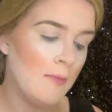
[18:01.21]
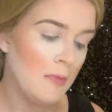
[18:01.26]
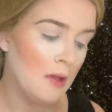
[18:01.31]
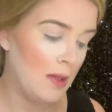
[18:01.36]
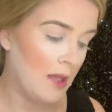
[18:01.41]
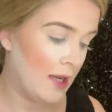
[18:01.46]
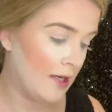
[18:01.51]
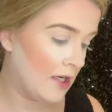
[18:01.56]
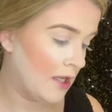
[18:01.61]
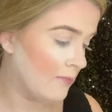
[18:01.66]

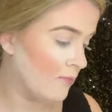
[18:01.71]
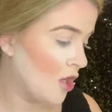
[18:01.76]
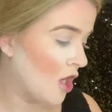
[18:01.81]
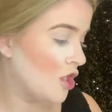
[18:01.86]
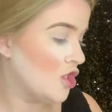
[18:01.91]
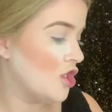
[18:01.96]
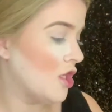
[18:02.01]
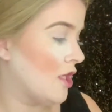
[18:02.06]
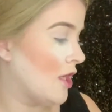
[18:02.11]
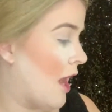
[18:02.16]
blending
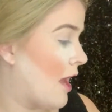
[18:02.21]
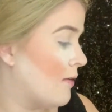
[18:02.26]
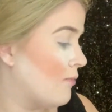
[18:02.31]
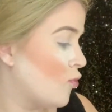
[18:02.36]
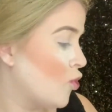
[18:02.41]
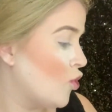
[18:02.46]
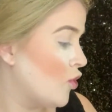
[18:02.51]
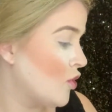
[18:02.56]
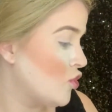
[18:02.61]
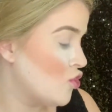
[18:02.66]
brush, and I'm
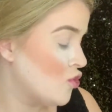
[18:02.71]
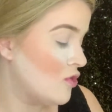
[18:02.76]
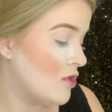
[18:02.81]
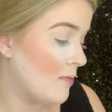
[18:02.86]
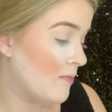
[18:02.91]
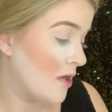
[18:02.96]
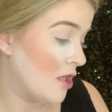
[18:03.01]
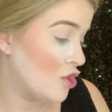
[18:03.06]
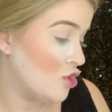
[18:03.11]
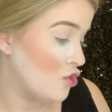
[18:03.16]
going to
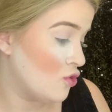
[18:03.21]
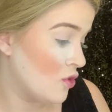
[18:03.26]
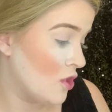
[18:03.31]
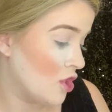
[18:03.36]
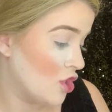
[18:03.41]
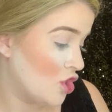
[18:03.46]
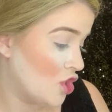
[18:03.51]
dip into this